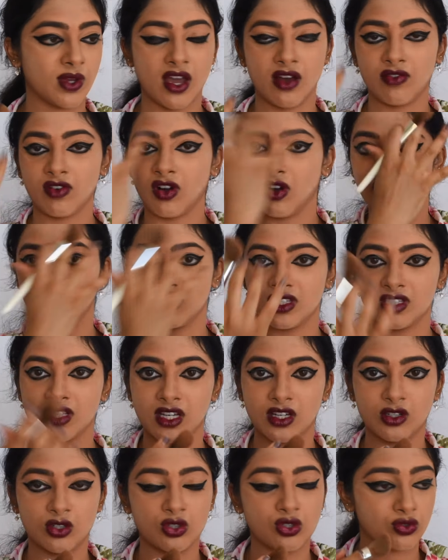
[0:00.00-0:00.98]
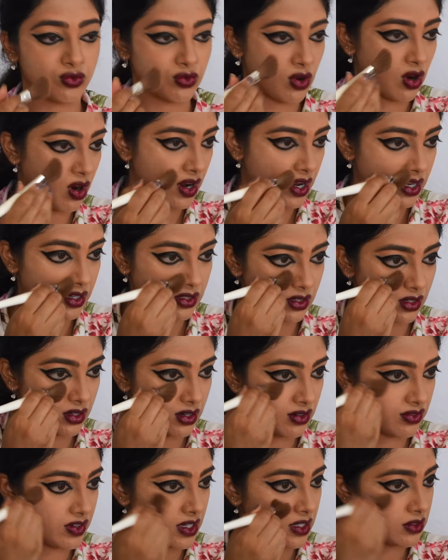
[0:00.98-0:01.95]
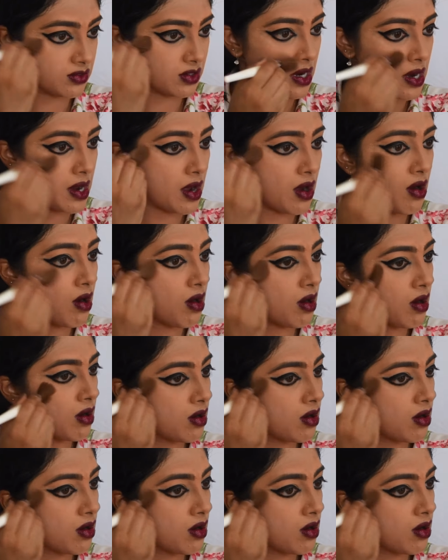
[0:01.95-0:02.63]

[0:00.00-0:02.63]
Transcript: have all these like drawings on our face right now.